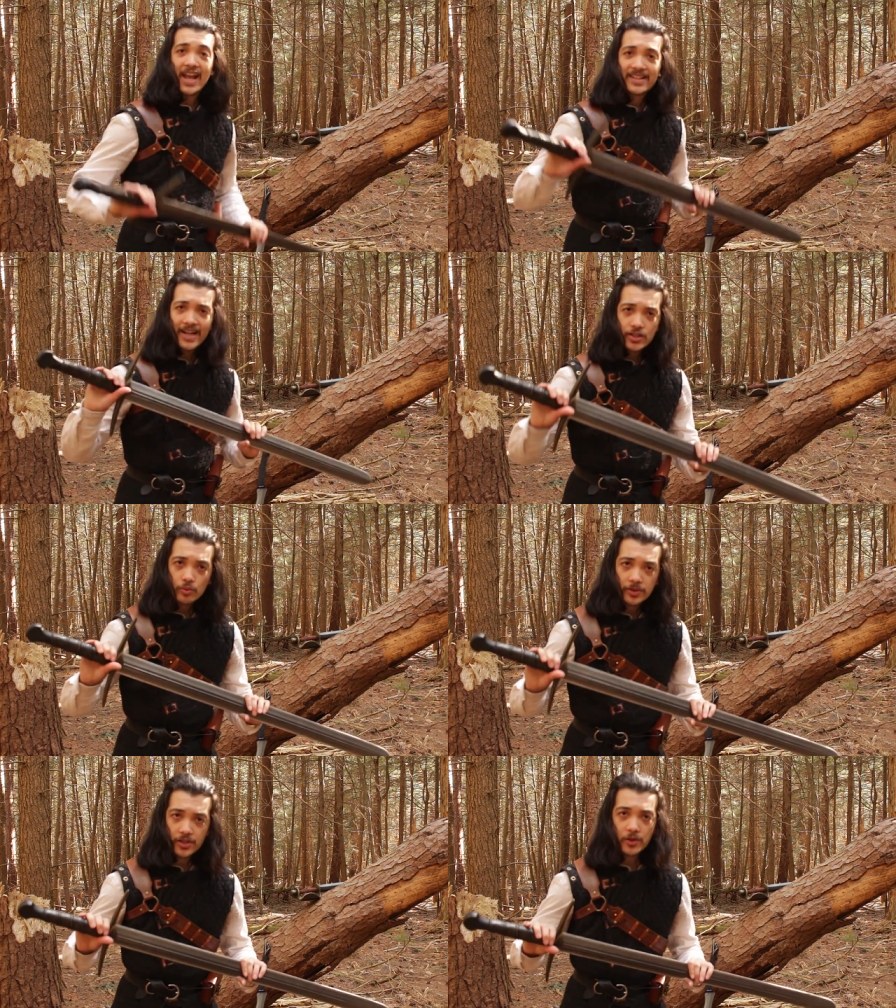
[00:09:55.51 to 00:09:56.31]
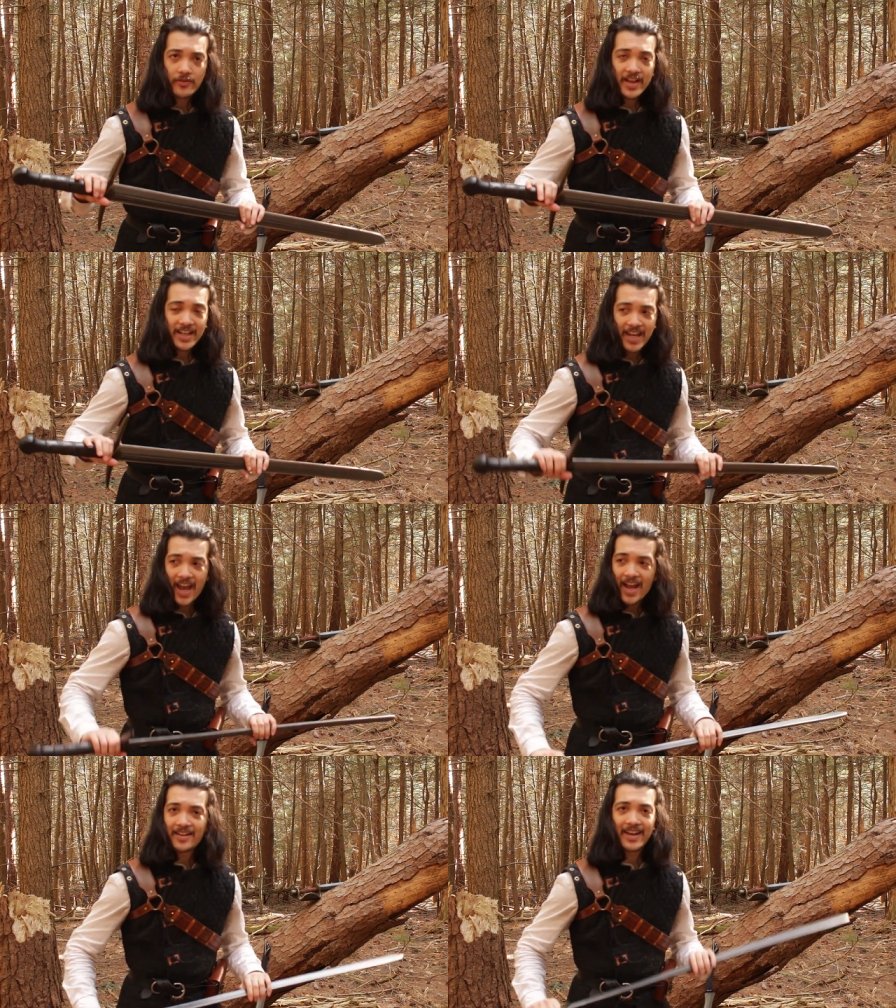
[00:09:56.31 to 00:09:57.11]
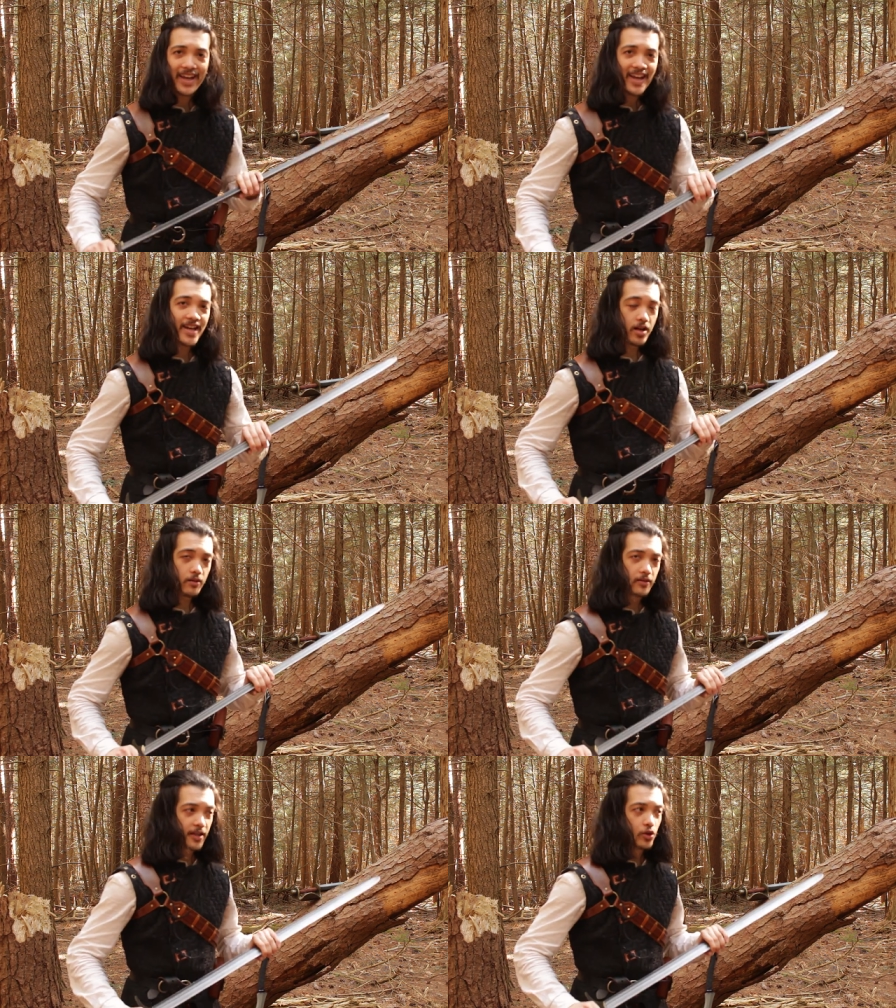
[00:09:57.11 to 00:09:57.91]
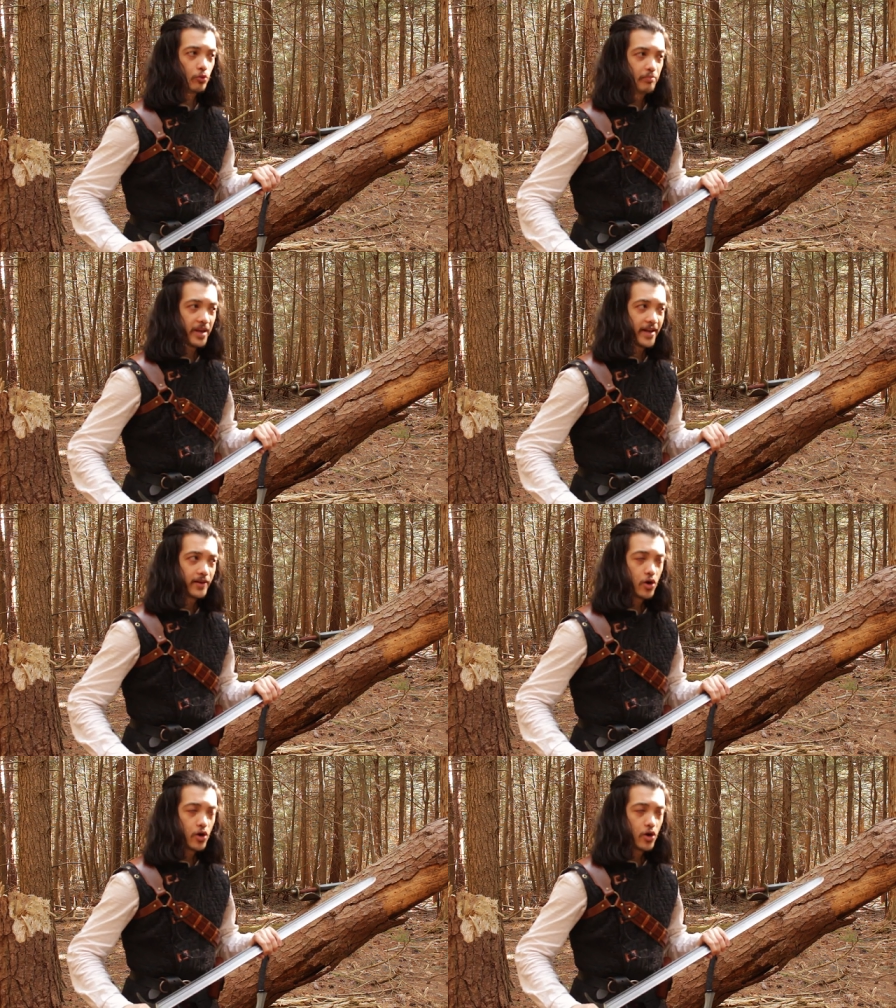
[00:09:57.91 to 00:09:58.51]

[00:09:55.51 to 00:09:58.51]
And as a result, they can hit a little bit